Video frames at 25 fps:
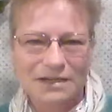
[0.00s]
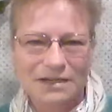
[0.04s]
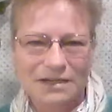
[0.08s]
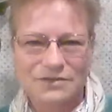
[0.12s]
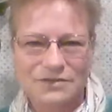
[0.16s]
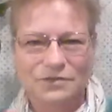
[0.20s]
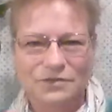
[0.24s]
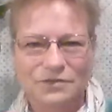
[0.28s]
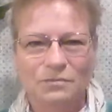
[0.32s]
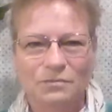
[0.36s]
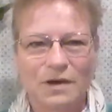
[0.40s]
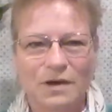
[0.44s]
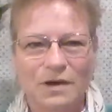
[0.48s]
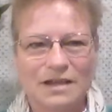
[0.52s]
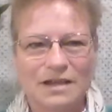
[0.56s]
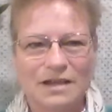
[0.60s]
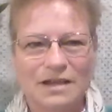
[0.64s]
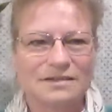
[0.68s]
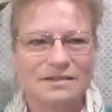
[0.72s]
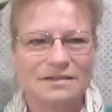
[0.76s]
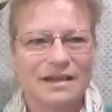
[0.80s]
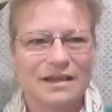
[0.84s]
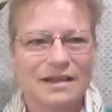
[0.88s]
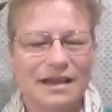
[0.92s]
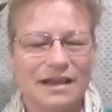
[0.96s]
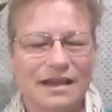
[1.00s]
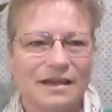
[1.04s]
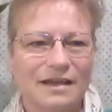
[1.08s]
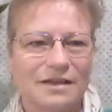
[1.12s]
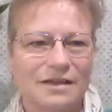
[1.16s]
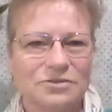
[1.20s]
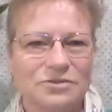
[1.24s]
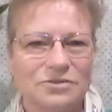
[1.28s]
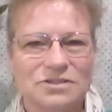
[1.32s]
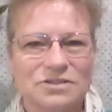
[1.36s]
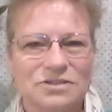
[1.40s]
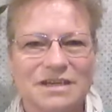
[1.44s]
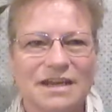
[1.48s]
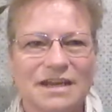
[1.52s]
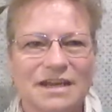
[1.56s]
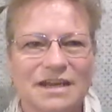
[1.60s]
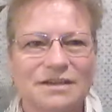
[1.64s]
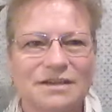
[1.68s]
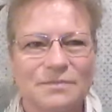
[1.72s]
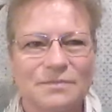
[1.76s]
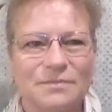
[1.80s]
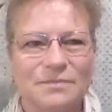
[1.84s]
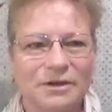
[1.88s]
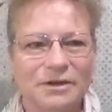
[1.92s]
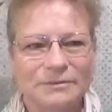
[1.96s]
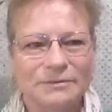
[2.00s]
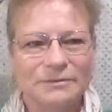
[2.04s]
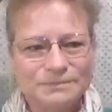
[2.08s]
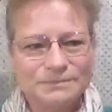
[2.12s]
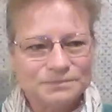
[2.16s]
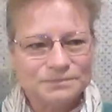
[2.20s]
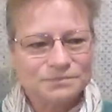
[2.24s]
it different ways and understand it better.